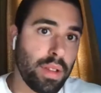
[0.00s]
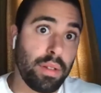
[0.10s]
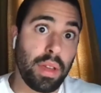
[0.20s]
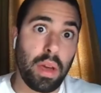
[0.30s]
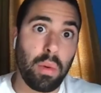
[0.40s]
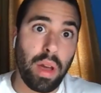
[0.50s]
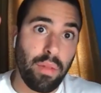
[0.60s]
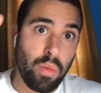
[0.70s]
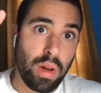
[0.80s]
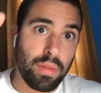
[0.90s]
that
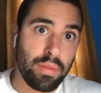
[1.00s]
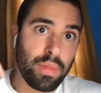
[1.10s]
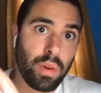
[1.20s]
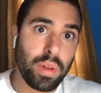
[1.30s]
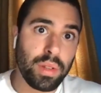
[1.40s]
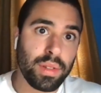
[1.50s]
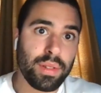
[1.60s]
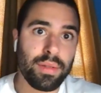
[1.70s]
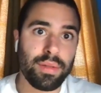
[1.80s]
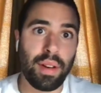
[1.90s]
everyone
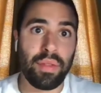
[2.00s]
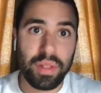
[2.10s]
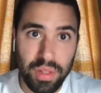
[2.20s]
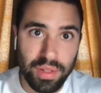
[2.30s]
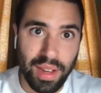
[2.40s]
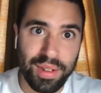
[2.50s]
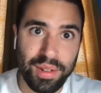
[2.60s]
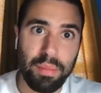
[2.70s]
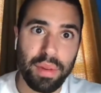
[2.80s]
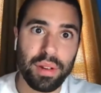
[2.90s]
always references
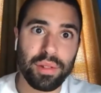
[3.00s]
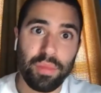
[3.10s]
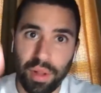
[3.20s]
Adrian Pearson.